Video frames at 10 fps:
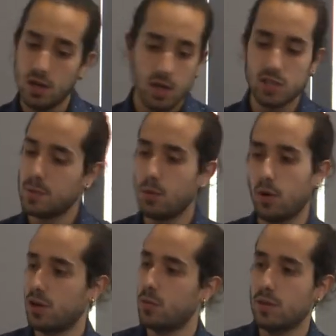he's been
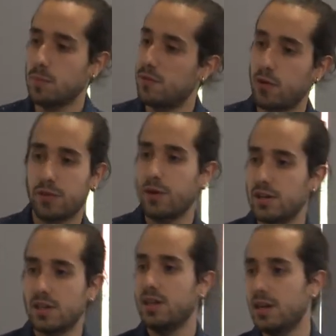working with me for
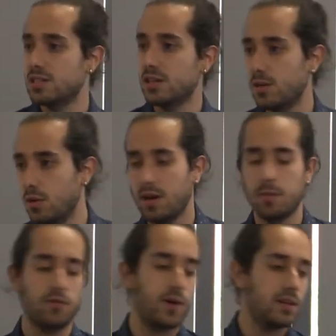30 years and he will never
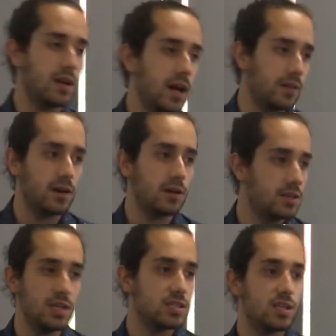find another
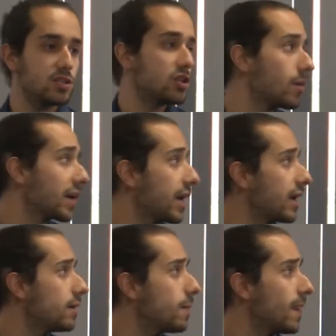decent job
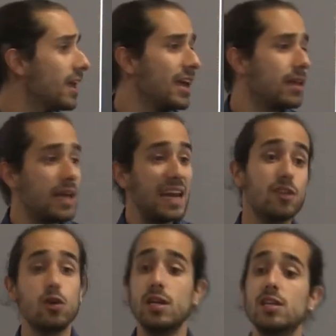again, then I
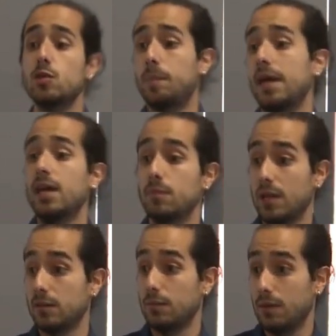don't need to pay him that